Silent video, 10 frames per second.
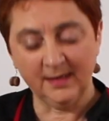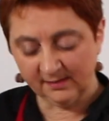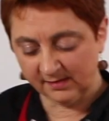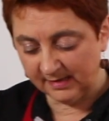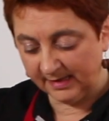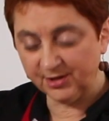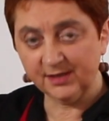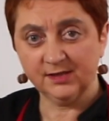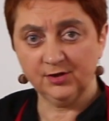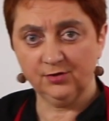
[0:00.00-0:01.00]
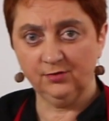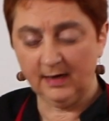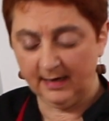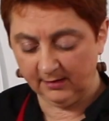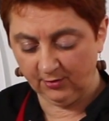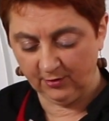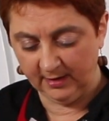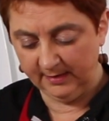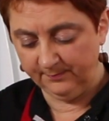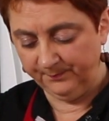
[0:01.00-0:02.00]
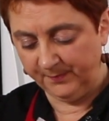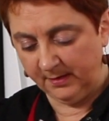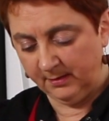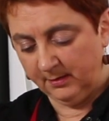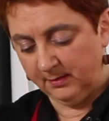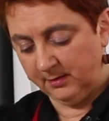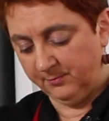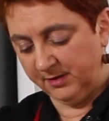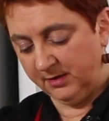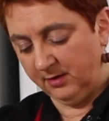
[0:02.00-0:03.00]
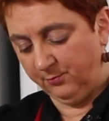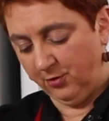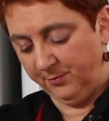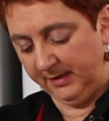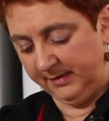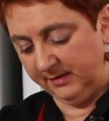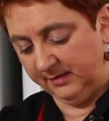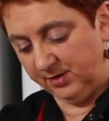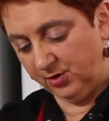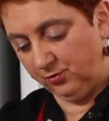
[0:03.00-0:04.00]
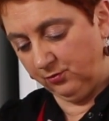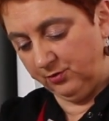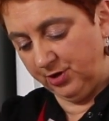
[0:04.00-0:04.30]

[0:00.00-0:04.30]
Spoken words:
next stage is to do our cream. So I'm just going to pop it into this tall